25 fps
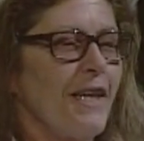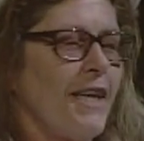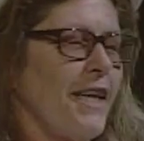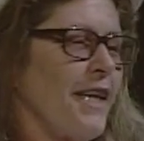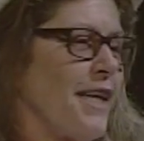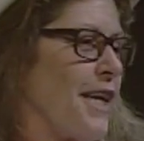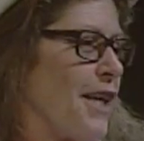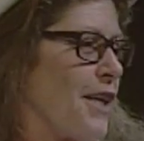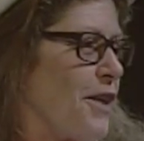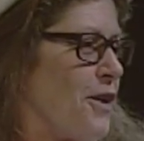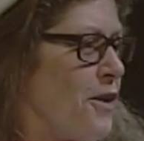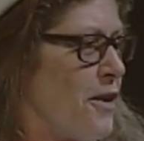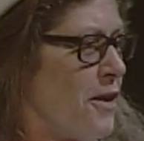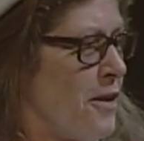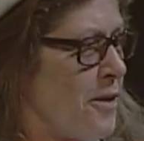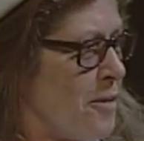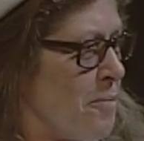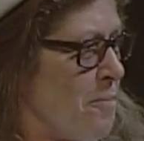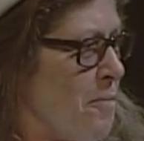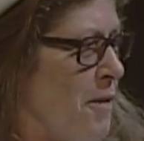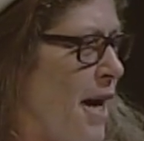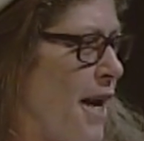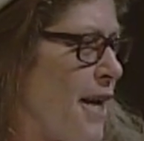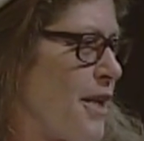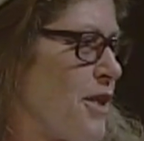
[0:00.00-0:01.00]
And I couldn't
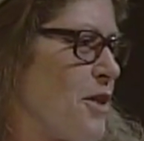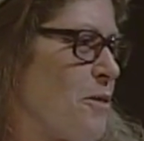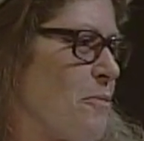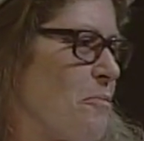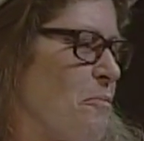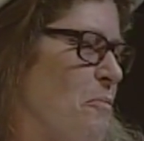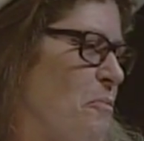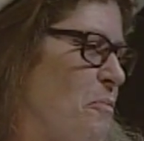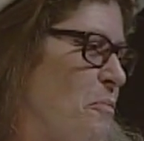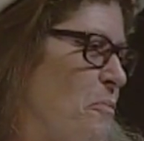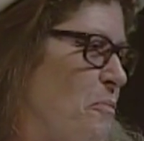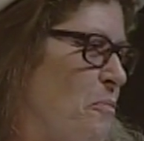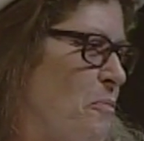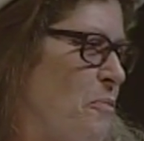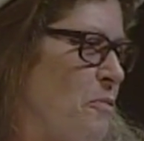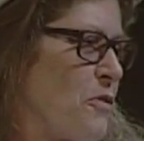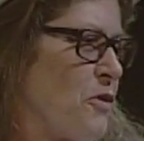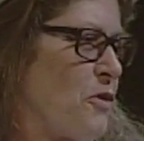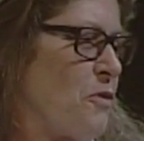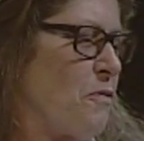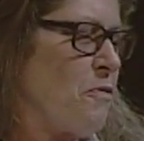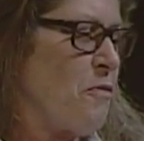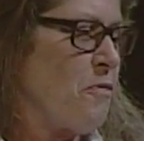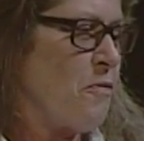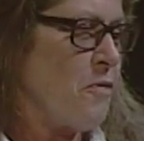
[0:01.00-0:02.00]
imagine
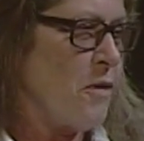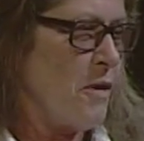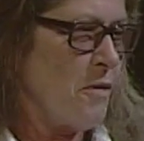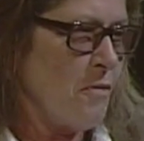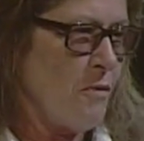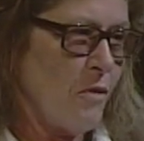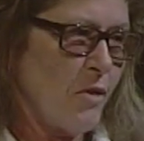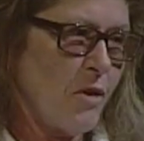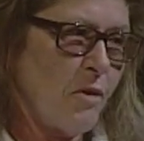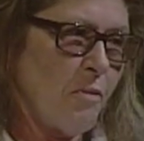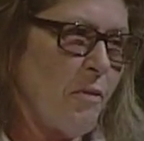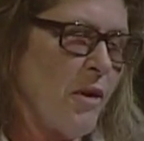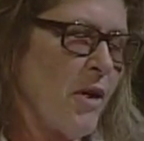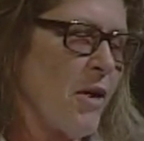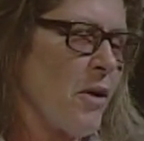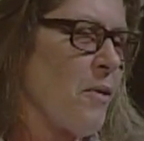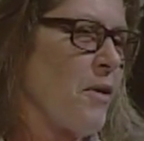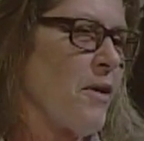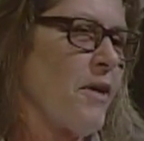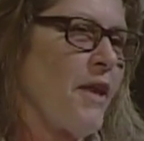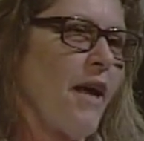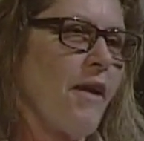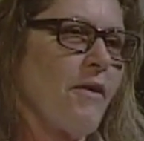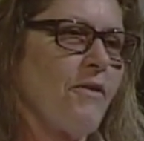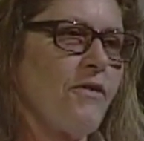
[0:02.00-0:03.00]
spirit
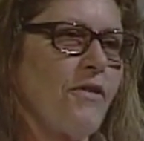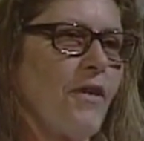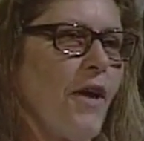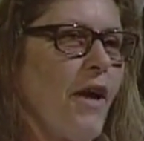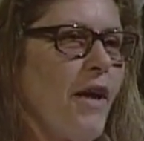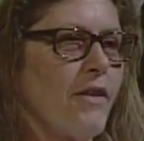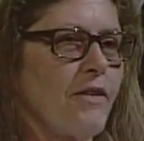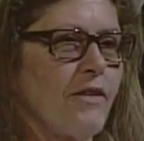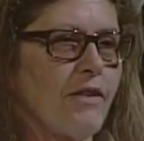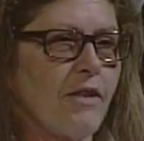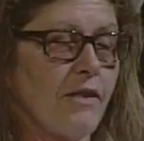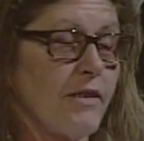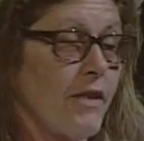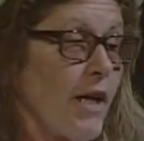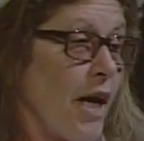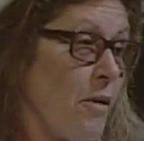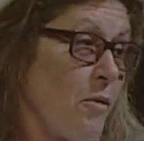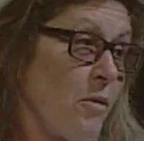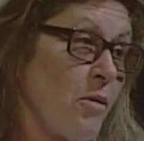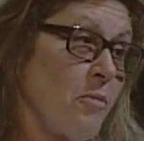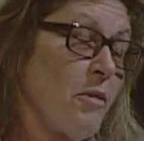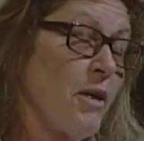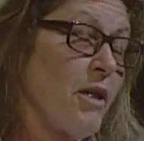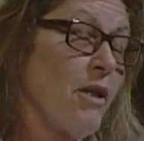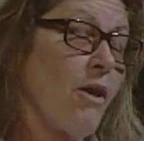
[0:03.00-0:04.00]
without science, because I
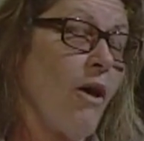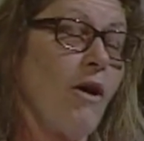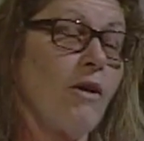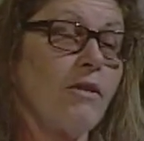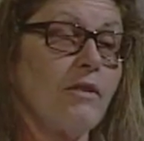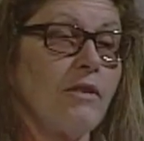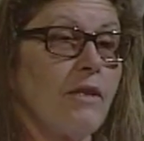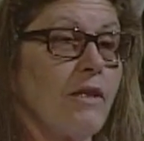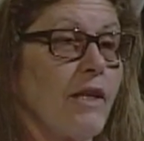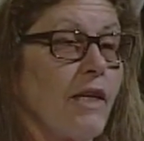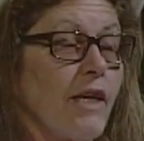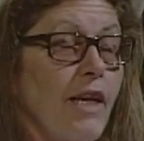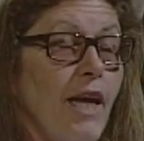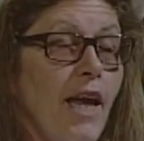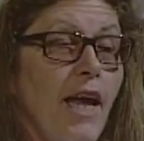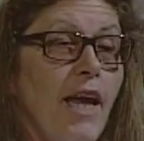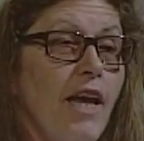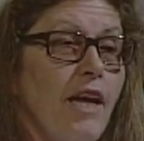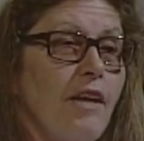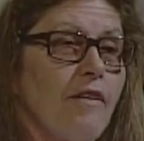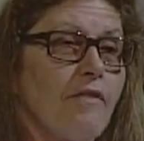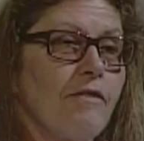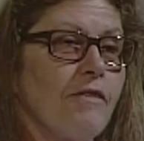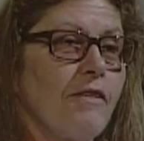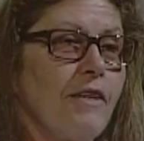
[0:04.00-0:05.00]
would be lost in the
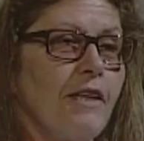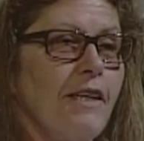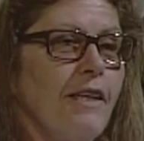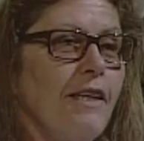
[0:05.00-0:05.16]
cave.